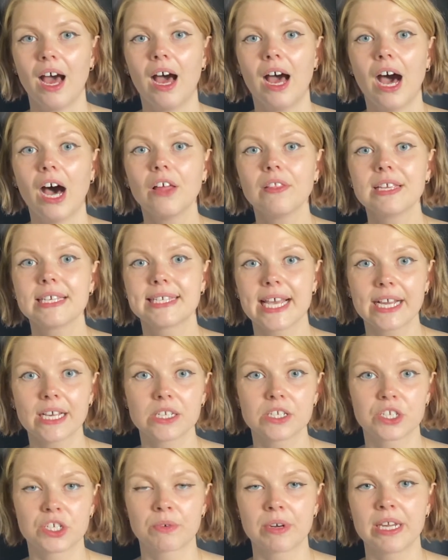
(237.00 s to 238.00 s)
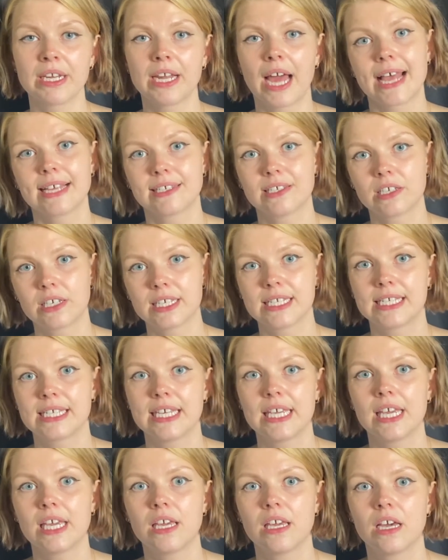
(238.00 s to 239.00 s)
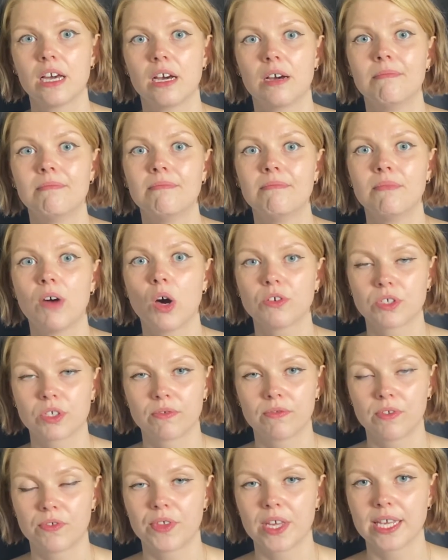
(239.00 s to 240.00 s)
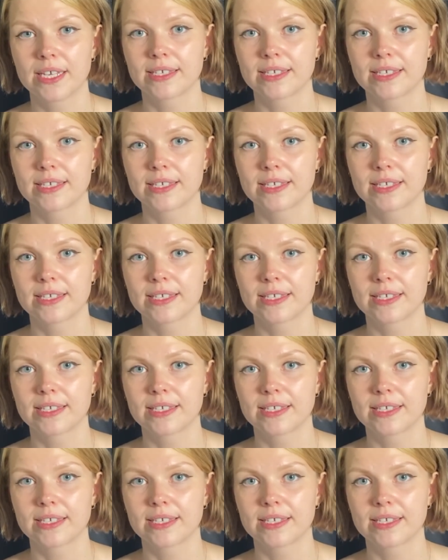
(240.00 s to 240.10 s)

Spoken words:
On the second screen, as you can see, most of the things